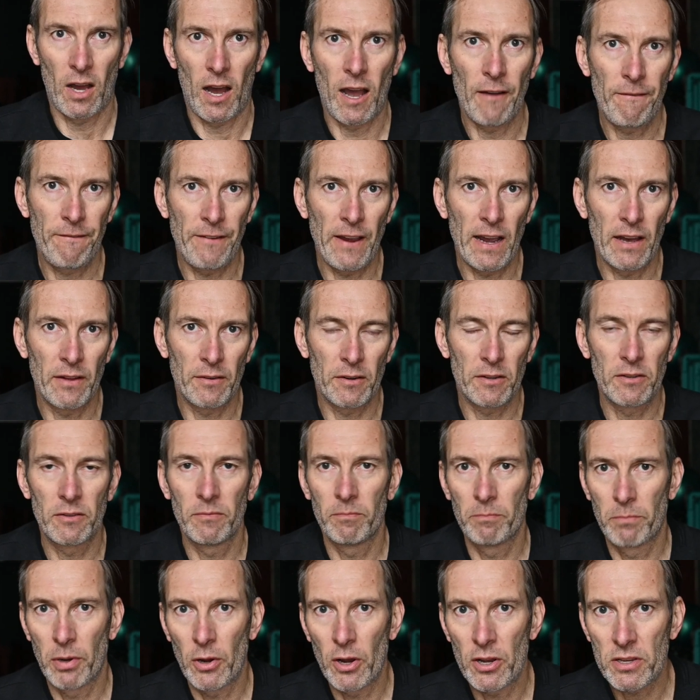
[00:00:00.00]
I found
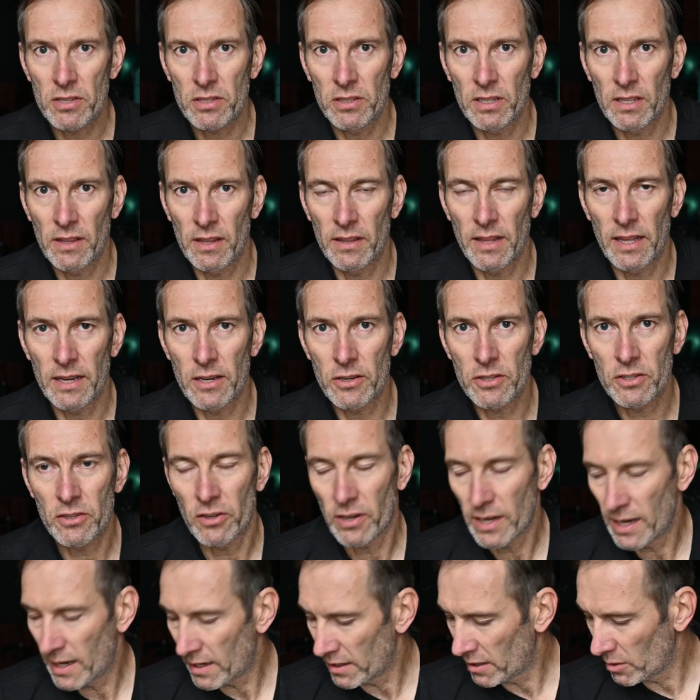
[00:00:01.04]
personally that they just
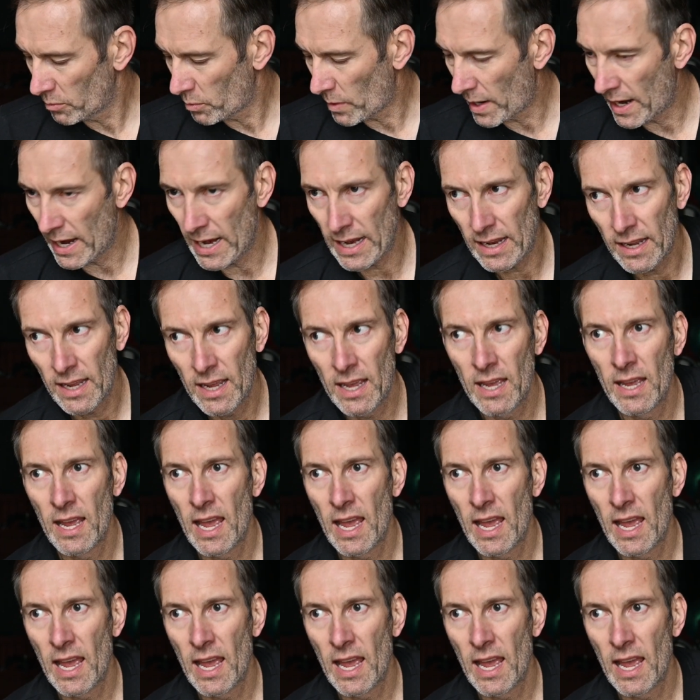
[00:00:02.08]
got out of the way,